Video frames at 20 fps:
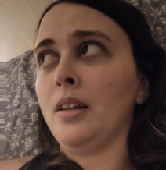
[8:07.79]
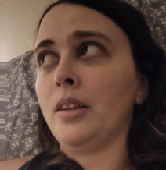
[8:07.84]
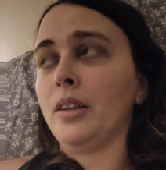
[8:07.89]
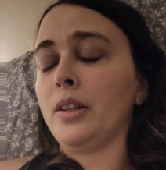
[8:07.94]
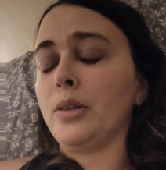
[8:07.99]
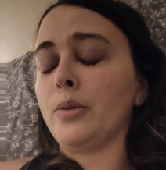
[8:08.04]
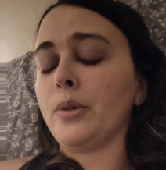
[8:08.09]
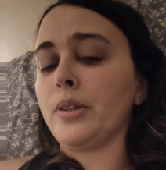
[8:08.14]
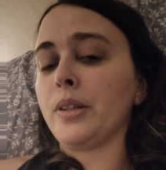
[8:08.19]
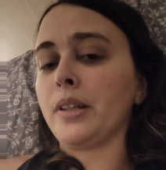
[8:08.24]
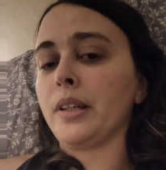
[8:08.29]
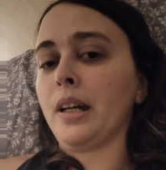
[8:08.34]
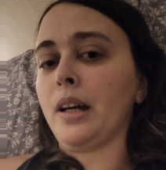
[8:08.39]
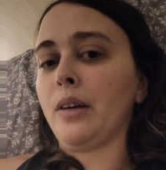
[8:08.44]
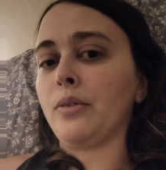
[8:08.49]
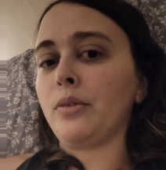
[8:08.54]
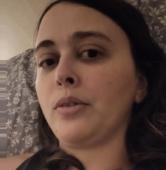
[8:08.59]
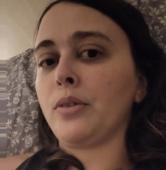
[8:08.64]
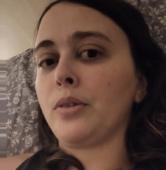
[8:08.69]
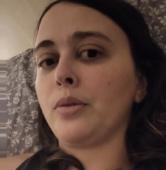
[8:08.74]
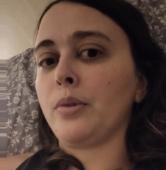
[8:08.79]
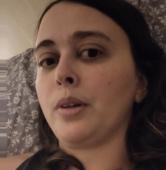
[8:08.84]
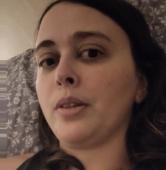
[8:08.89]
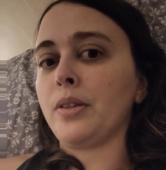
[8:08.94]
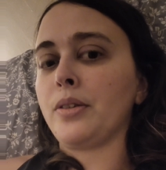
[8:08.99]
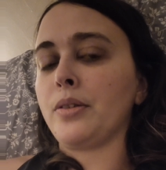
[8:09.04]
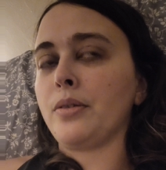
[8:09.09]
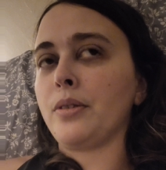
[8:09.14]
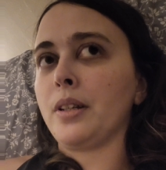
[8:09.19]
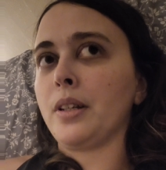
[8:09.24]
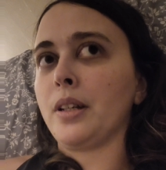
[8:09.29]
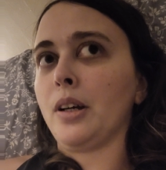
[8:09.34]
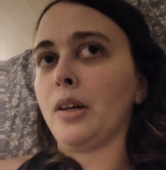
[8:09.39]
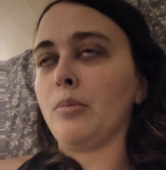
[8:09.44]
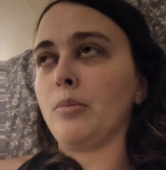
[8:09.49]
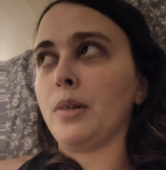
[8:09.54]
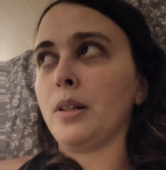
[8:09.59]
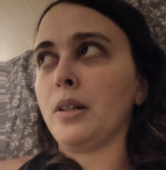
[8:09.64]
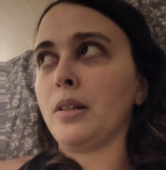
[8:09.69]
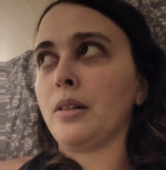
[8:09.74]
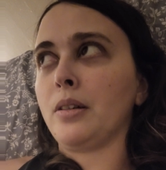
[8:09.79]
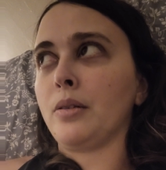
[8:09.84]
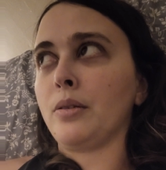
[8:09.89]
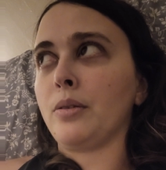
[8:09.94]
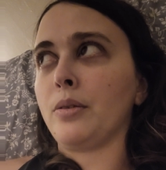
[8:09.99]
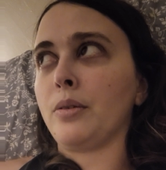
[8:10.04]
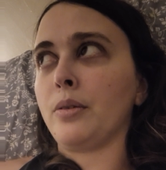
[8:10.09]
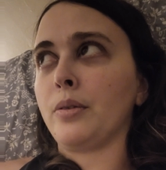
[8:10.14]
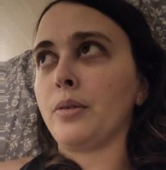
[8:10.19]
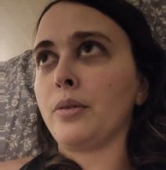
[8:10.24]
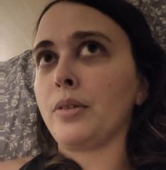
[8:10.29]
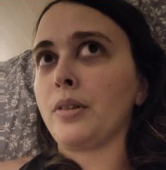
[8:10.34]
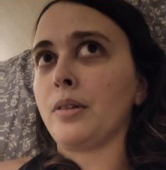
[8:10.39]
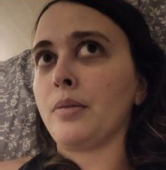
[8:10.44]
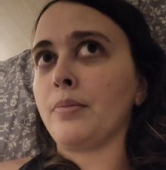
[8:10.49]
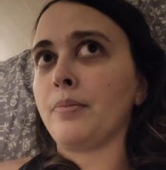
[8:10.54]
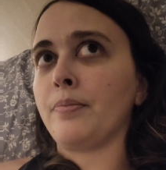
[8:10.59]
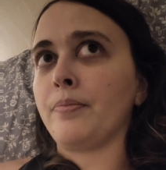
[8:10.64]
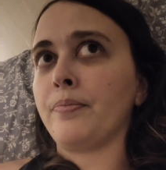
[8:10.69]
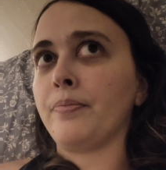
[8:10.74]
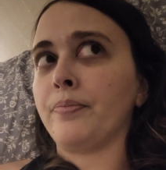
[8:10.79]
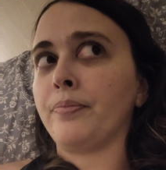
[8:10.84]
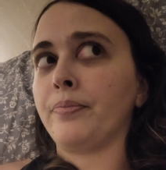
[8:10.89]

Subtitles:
There was a counselor once who did help me go through some